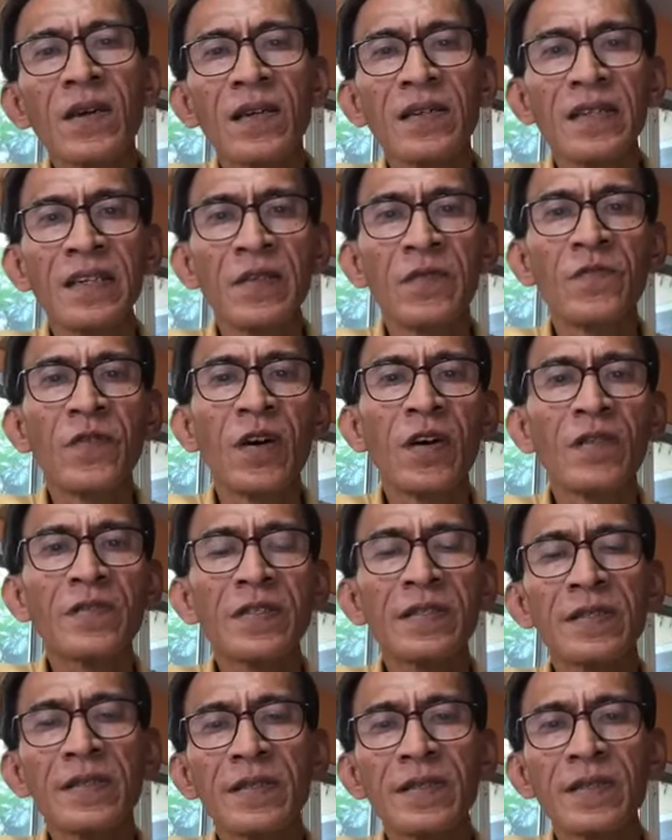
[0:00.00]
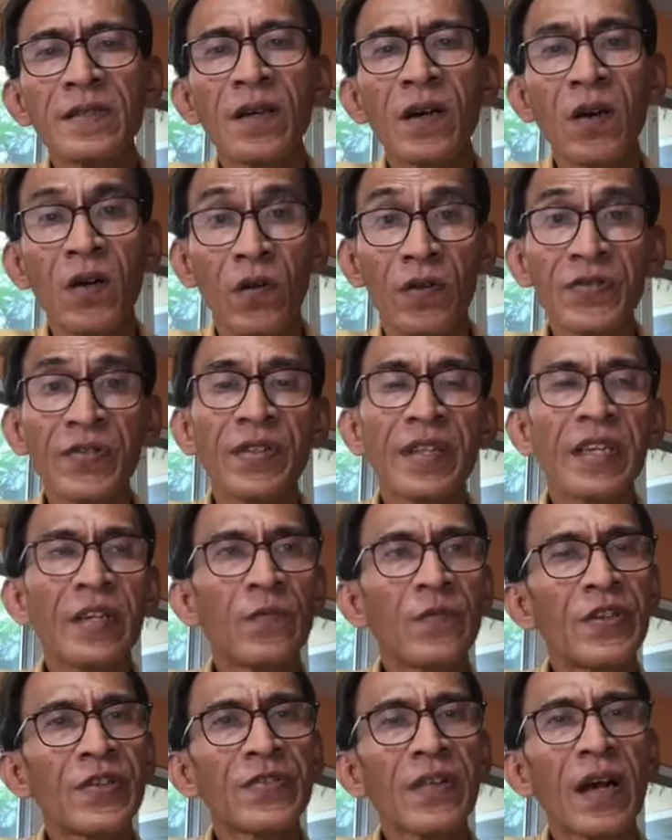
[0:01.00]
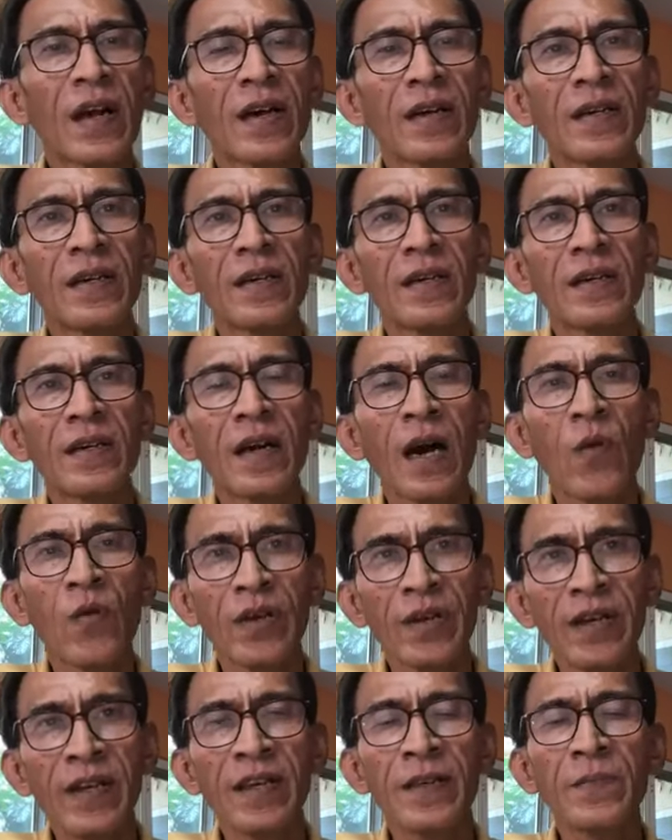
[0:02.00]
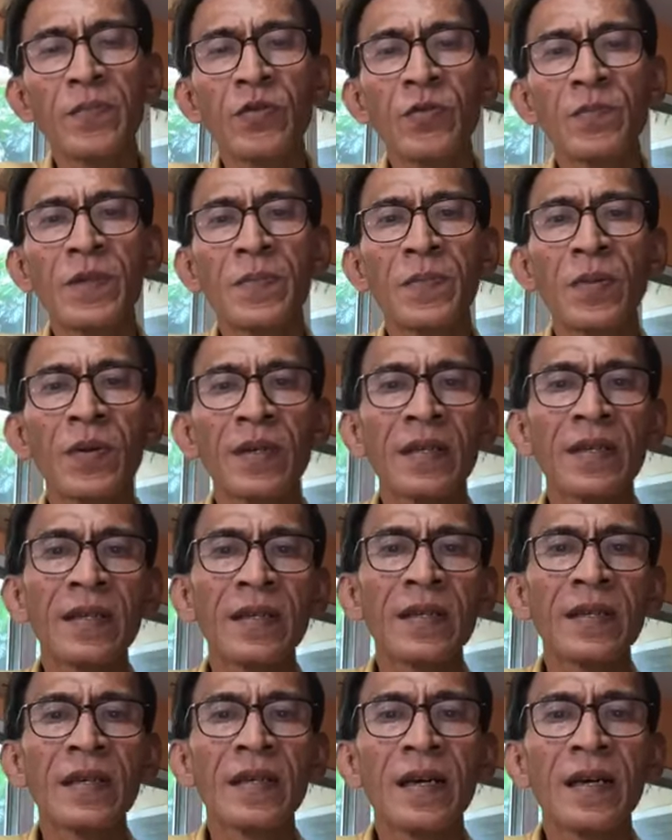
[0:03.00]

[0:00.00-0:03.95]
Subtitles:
got involved closely with our King Bhumibol.